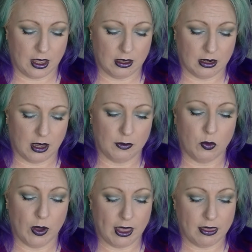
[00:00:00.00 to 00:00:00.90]
and I'm
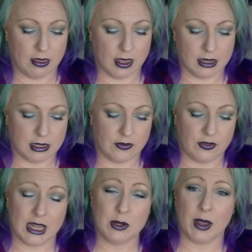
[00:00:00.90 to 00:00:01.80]
aware that there's a
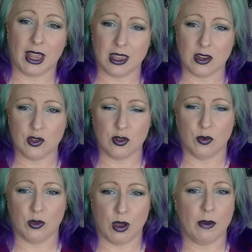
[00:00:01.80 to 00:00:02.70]
flashback issue
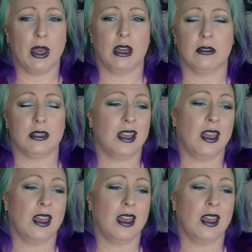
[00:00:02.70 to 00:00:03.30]
with white powders,